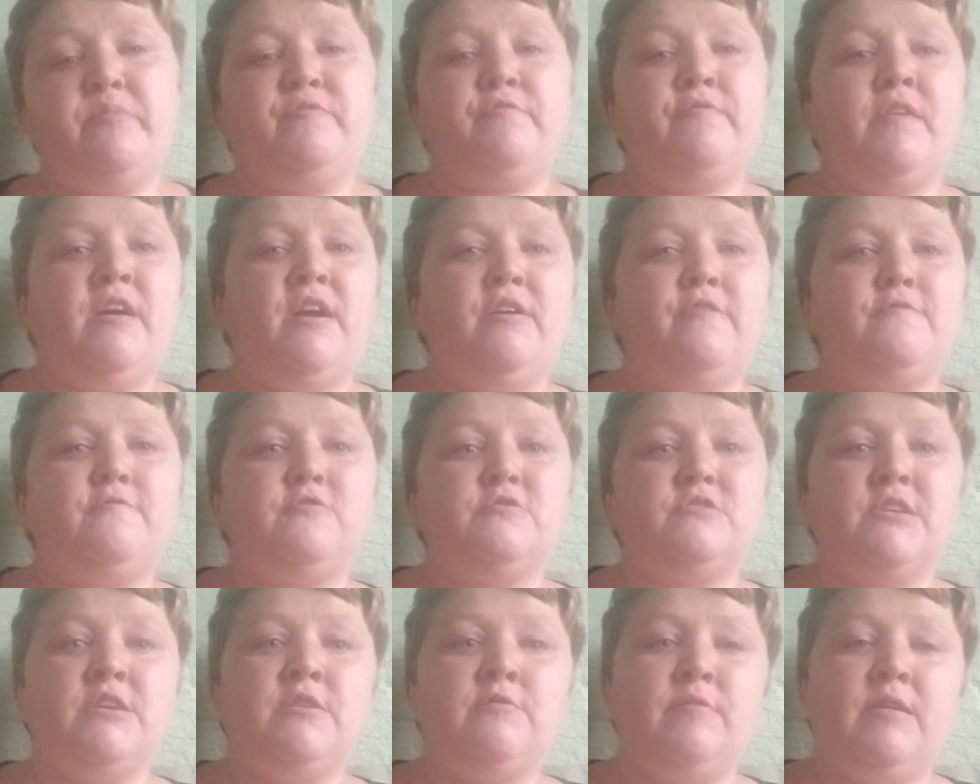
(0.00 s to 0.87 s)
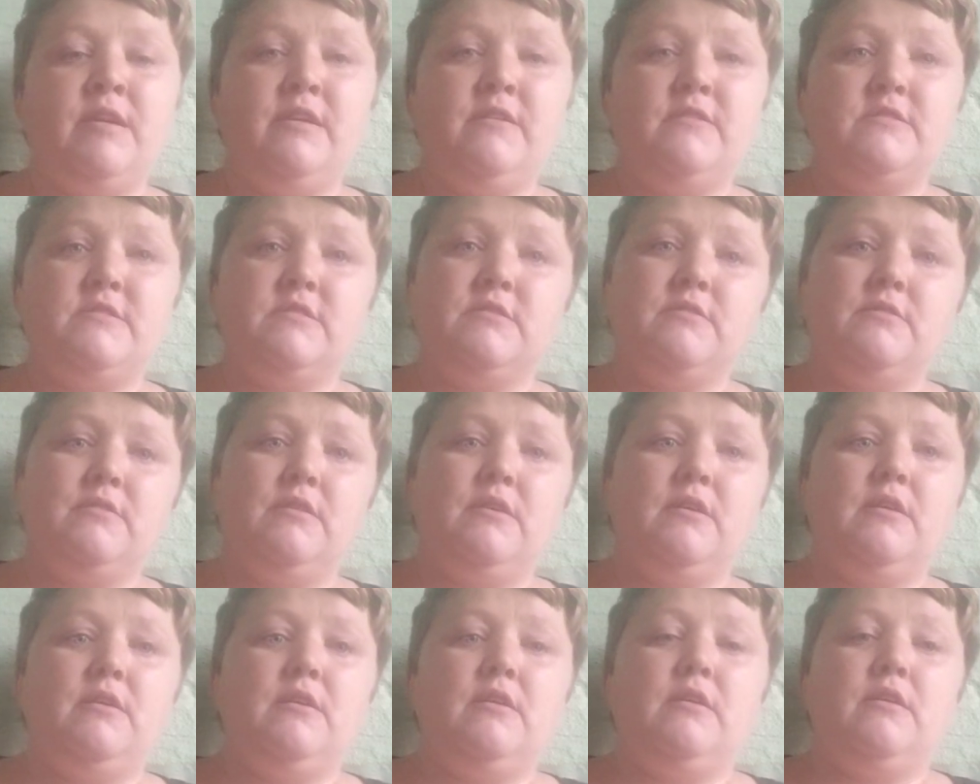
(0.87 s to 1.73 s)
5 to 10 rand,
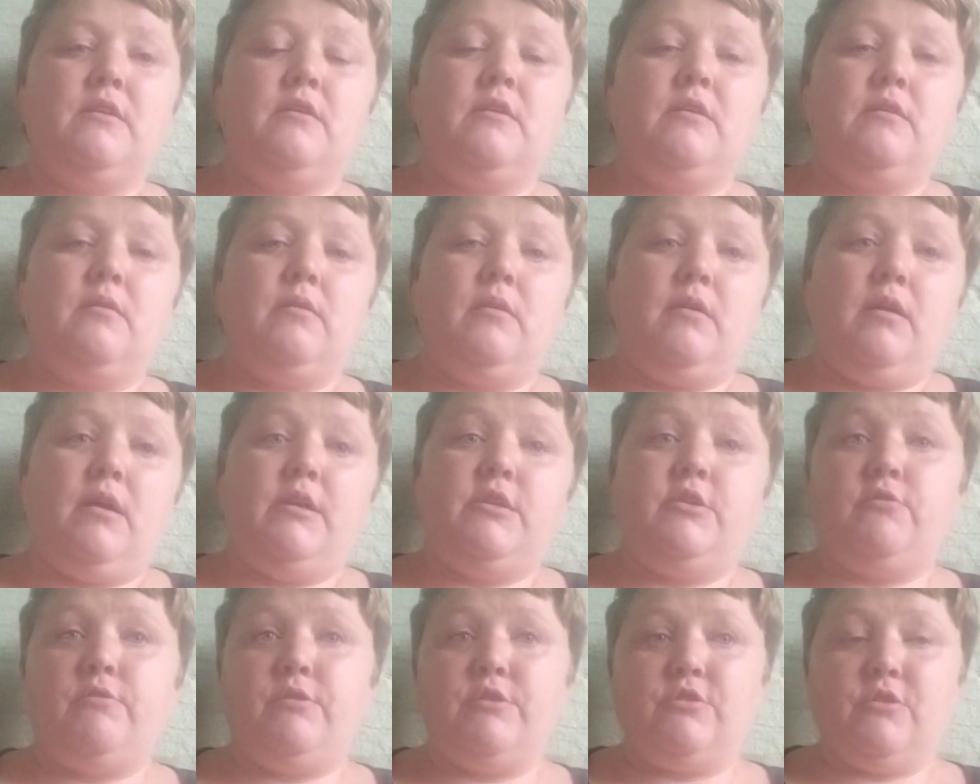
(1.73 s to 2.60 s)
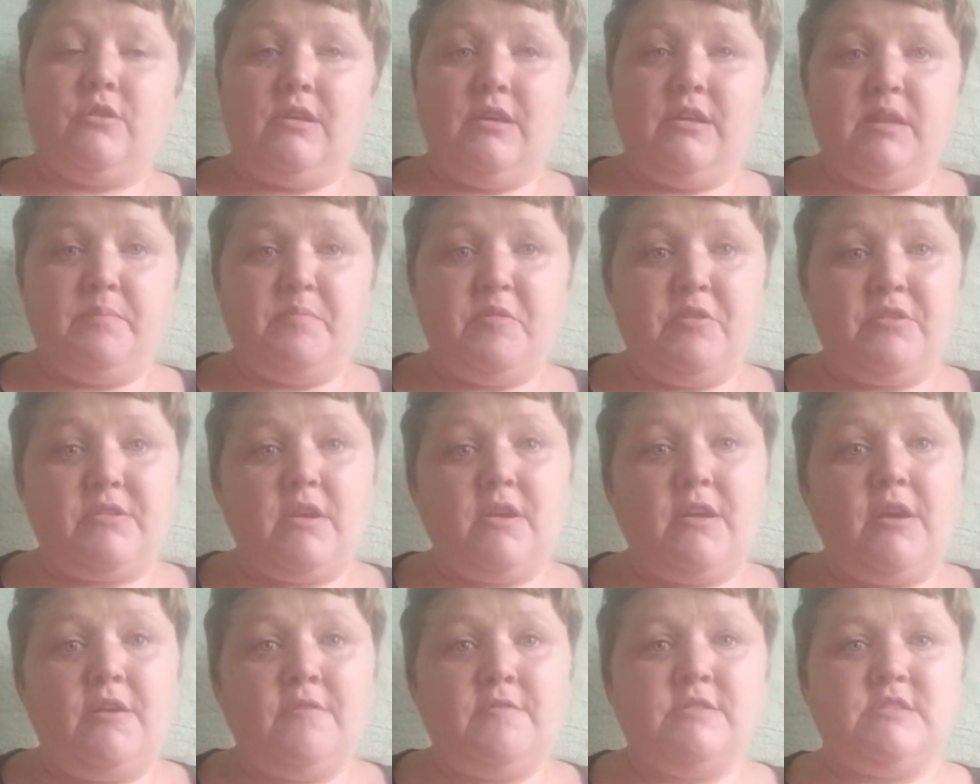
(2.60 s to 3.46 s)
under $1 in American
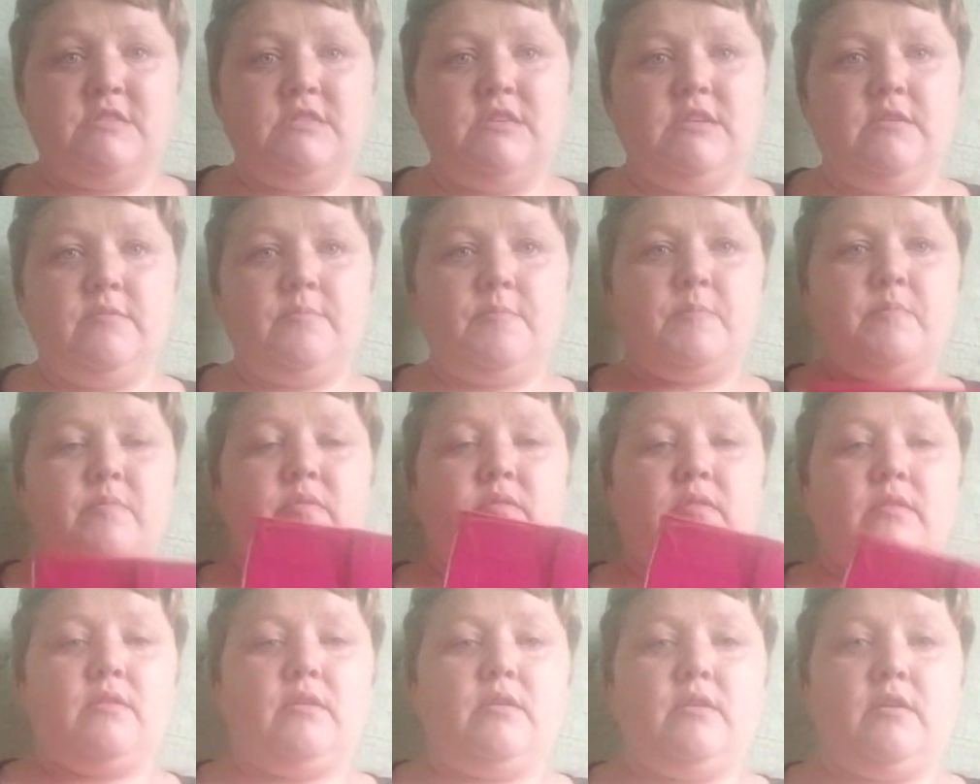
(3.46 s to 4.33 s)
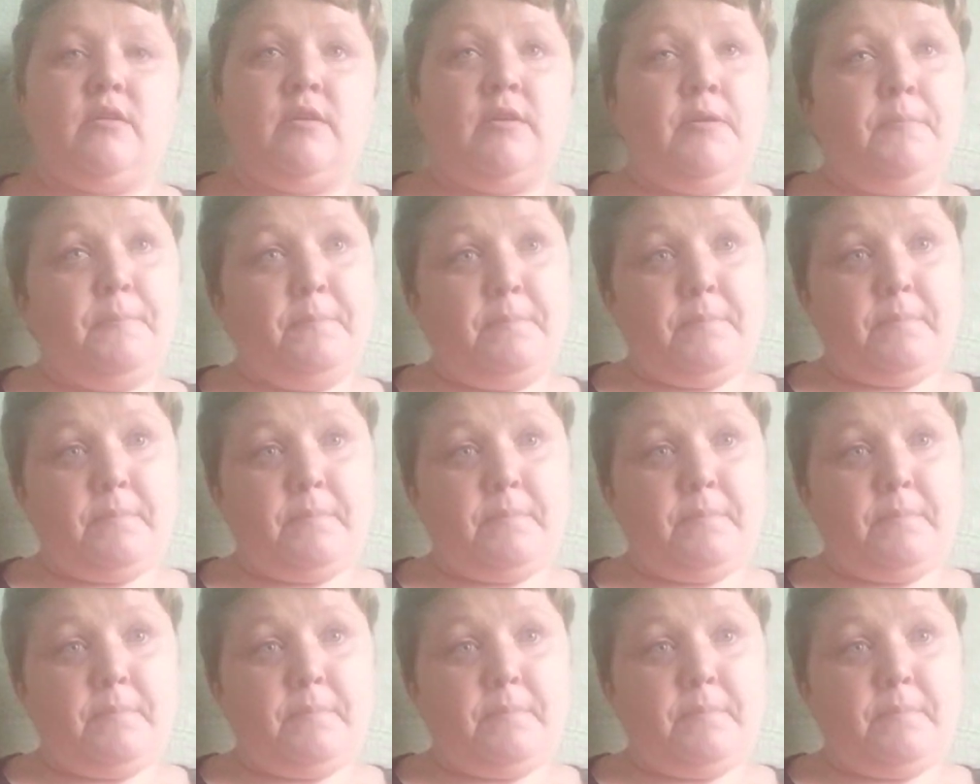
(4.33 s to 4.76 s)
currency. An